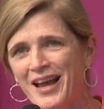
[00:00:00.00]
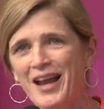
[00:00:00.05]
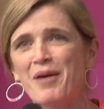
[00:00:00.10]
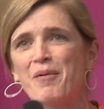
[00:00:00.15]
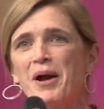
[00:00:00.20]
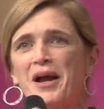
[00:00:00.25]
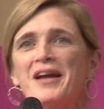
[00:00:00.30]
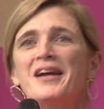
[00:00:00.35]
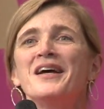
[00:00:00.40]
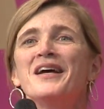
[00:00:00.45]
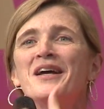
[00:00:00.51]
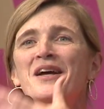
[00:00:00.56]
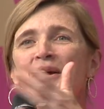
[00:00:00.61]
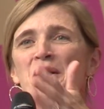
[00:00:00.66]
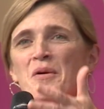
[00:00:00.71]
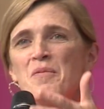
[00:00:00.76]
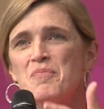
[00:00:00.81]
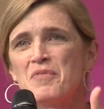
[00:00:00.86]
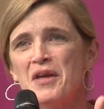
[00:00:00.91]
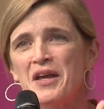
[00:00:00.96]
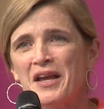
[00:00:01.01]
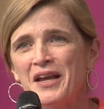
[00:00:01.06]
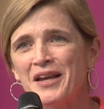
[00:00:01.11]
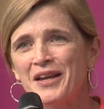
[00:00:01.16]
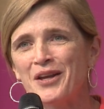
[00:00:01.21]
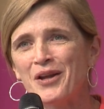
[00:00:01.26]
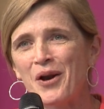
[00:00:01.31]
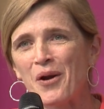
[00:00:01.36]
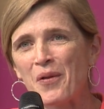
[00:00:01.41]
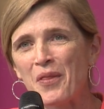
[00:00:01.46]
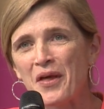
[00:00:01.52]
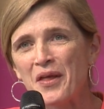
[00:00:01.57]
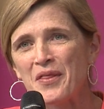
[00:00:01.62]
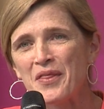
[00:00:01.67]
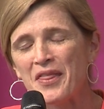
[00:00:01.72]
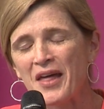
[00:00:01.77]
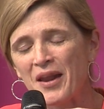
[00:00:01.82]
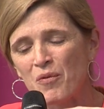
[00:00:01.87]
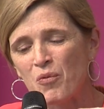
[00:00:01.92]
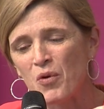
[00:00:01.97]
Anyway, you know
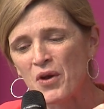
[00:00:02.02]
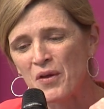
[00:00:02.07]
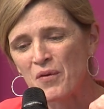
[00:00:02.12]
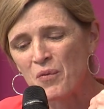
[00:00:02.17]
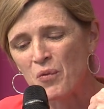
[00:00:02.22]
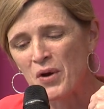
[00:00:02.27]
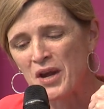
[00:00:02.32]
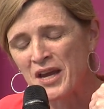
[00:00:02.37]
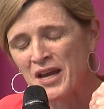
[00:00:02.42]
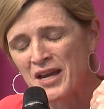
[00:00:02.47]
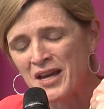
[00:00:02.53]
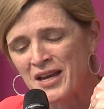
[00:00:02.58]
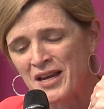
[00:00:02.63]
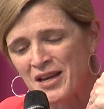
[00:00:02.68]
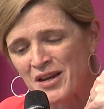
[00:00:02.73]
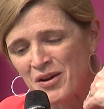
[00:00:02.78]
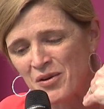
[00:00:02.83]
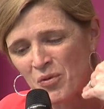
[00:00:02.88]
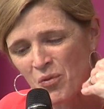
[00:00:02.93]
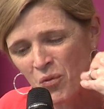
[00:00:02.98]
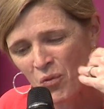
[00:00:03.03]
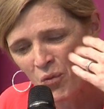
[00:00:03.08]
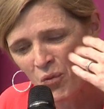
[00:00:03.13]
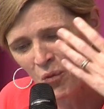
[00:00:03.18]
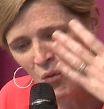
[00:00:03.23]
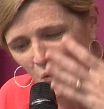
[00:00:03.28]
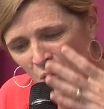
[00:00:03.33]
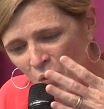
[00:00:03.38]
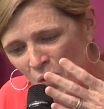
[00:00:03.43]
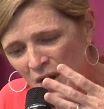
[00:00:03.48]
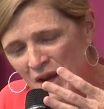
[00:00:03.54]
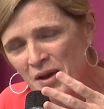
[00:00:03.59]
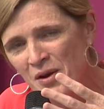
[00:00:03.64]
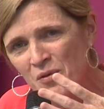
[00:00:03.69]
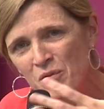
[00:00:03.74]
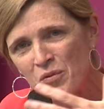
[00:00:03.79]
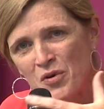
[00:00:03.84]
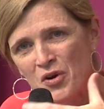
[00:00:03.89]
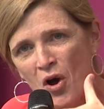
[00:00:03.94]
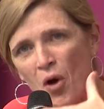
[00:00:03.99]
that that we we
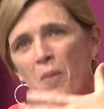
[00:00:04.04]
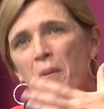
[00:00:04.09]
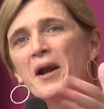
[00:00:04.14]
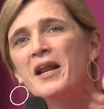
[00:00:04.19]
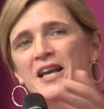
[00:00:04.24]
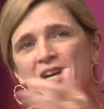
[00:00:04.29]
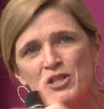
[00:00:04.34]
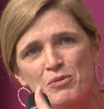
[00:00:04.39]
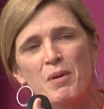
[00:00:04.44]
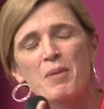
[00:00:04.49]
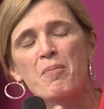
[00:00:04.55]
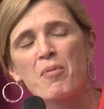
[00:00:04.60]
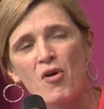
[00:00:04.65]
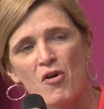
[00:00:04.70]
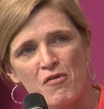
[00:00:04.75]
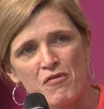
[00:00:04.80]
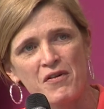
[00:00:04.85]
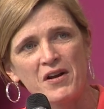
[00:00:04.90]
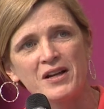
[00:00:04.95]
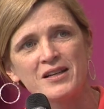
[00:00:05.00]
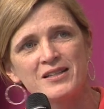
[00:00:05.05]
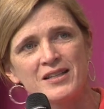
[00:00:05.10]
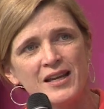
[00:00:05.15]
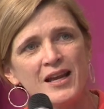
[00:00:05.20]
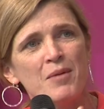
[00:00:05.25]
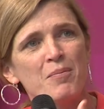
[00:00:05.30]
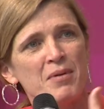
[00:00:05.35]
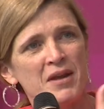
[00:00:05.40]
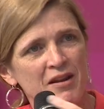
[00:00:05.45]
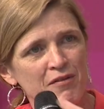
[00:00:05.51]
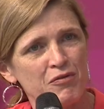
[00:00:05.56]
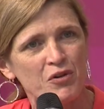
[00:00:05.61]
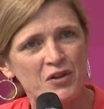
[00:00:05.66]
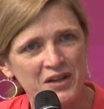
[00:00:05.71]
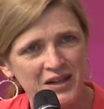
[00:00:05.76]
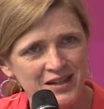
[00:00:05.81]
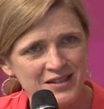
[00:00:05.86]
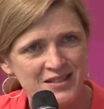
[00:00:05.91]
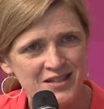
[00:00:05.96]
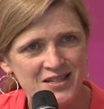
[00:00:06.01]
we nobody has been perfect in being
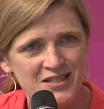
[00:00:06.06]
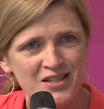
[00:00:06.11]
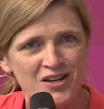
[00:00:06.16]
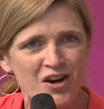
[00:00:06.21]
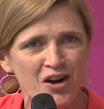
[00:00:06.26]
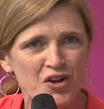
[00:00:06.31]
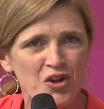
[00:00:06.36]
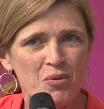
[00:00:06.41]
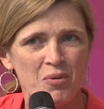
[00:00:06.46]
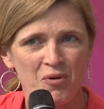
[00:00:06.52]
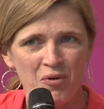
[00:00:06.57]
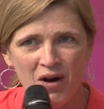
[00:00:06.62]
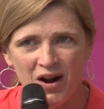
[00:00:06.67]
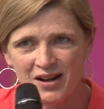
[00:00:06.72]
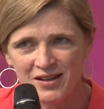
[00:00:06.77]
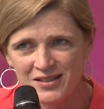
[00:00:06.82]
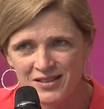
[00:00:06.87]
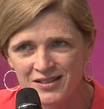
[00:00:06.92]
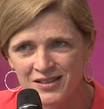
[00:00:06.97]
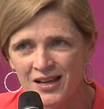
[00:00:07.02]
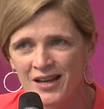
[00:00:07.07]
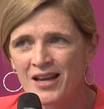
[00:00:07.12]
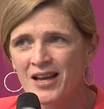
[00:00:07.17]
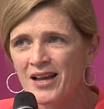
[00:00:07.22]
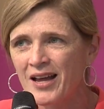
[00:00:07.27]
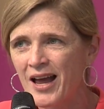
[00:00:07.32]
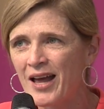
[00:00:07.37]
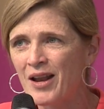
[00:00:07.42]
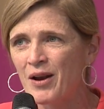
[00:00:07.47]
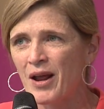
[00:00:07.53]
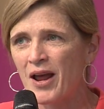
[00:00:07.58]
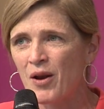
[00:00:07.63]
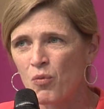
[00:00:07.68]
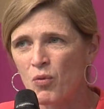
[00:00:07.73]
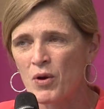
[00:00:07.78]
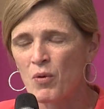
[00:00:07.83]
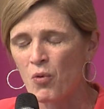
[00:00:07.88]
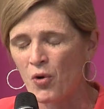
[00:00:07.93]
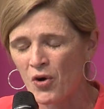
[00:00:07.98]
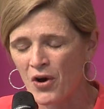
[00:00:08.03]
fully consistent on human rights, and and
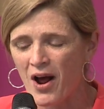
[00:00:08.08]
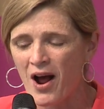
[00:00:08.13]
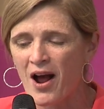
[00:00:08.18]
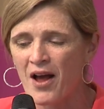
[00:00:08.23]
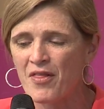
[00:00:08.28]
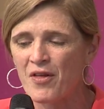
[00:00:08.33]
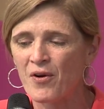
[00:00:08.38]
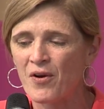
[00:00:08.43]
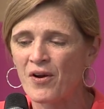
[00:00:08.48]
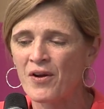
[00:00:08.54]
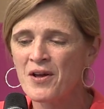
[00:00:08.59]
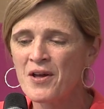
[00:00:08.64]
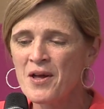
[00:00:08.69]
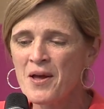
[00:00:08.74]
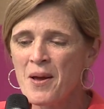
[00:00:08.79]
we weren't either.